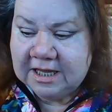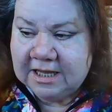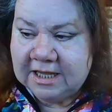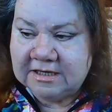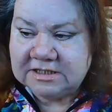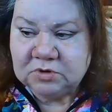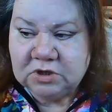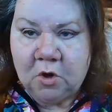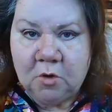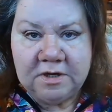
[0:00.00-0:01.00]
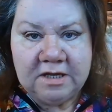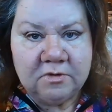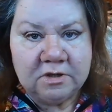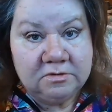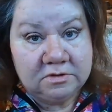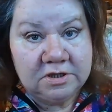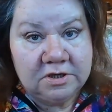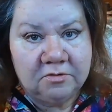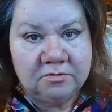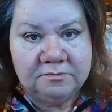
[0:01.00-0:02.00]
and I was really hoping it would,
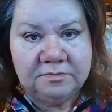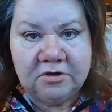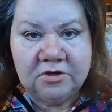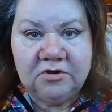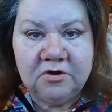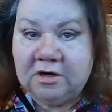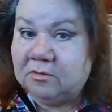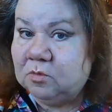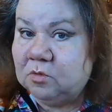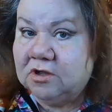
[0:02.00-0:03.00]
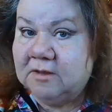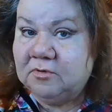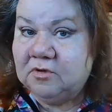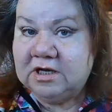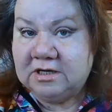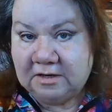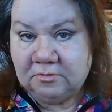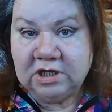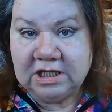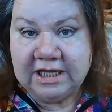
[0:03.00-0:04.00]
be a good yarn, it would work up good, and I'd
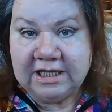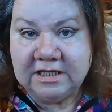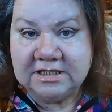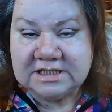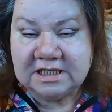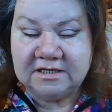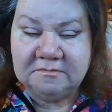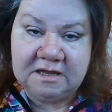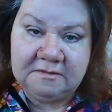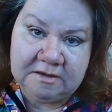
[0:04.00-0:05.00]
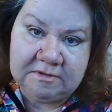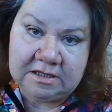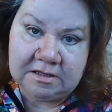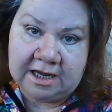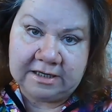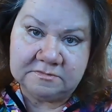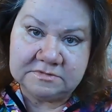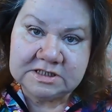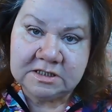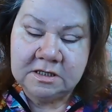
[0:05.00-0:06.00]
really like it because I like to make baby
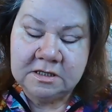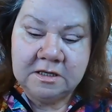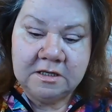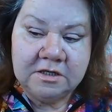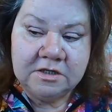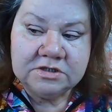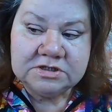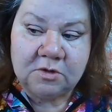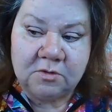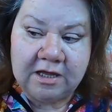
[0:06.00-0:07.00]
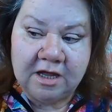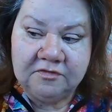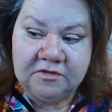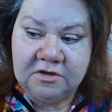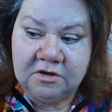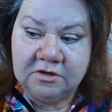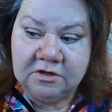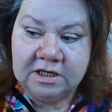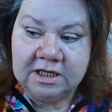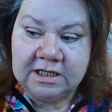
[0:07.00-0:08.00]
items. So I got the
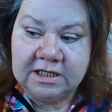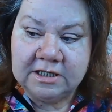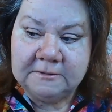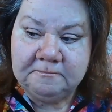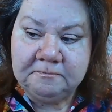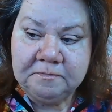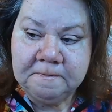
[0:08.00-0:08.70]
yarn, and